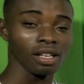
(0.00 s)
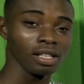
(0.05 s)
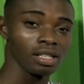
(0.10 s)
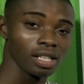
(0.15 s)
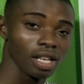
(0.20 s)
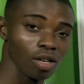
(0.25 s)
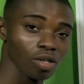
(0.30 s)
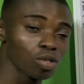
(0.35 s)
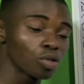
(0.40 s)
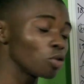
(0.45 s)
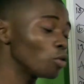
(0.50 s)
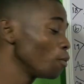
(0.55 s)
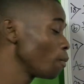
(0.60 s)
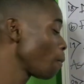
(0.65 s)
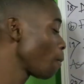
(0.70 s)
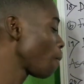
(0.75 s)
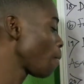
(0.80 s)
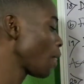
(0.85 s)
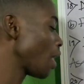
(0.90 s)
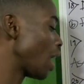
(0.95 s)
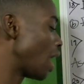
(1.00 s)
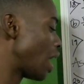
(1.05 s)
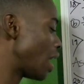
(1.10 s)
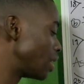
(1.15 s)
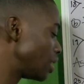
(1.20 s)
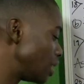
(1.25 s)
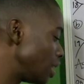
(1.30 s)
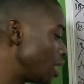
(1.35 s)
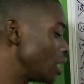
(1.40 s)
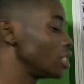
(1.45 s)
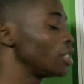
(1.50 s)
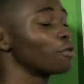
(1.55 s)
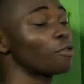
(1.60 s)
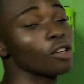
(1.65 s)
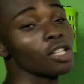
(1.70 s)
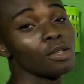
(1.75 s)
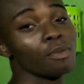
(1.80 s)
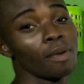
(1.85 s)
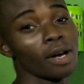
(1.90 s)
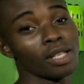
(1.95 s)
in Delsu and
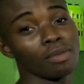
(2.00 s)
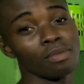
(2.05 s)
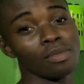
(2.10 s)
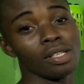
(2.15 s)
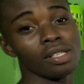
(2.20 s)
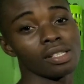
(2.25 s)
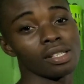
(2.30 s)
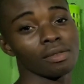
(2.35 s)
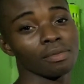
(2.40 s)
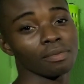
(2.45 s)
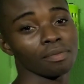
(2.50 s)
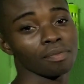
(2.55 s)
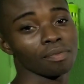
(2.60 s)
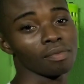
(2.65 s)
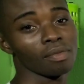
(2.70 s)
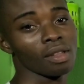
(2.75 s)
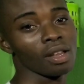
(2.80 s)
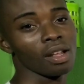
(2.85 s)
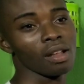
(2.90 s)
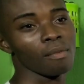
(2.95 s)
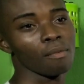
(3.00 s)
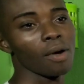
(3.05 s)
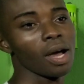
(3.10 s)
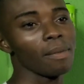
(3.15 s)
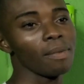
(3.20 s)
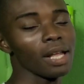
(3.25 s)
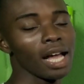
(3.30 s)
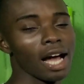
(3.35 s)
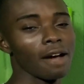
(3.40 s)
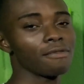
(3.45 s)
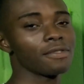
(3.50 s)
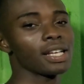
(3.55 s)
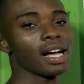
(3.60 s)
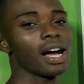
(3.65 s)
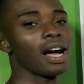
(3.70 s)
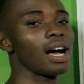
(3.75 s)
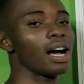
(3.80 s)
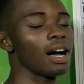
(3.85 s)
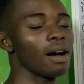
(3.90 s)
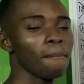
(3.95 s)
84 departments? Probably
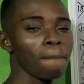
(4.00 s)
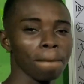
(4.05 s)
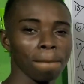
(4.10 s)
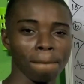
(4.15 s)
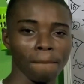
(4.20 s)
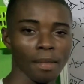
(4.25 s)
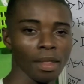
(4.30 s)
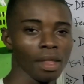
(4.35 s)
after